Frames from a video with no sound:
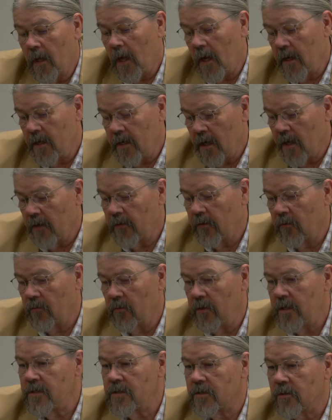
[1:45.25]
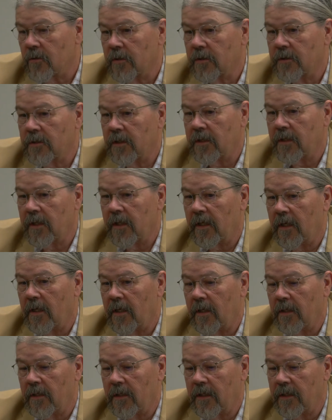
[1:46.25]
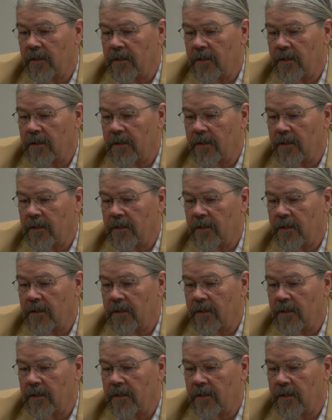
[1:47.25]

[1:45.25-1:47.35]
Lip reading: Another resource that the